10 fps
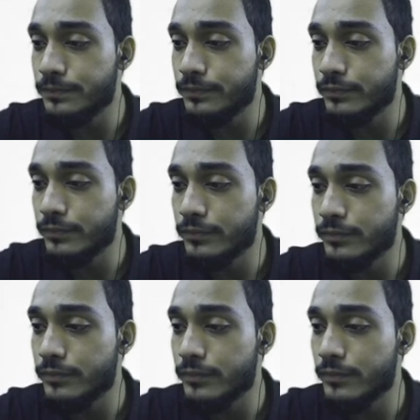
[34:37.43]

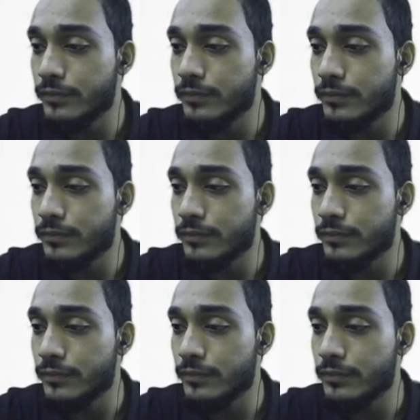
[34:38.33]

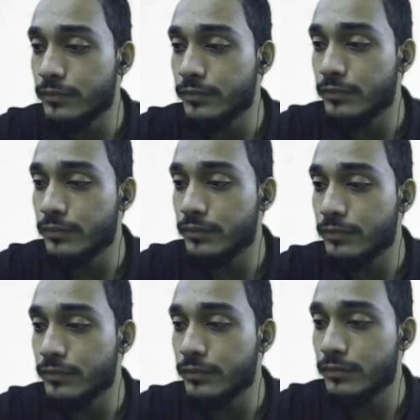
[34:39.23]

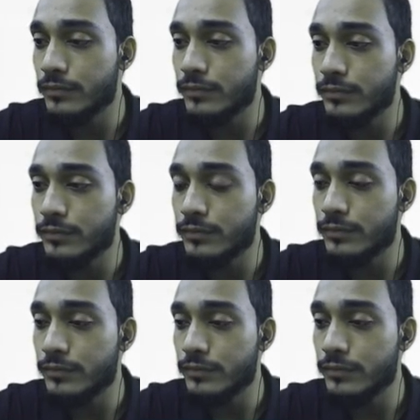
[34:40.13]

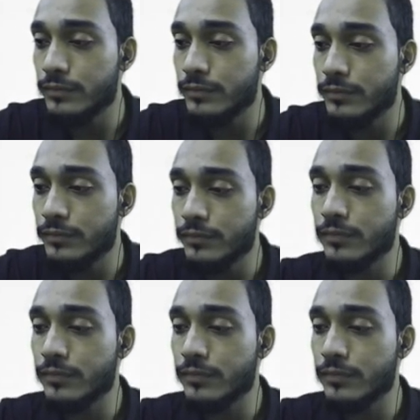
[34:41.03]
(silence)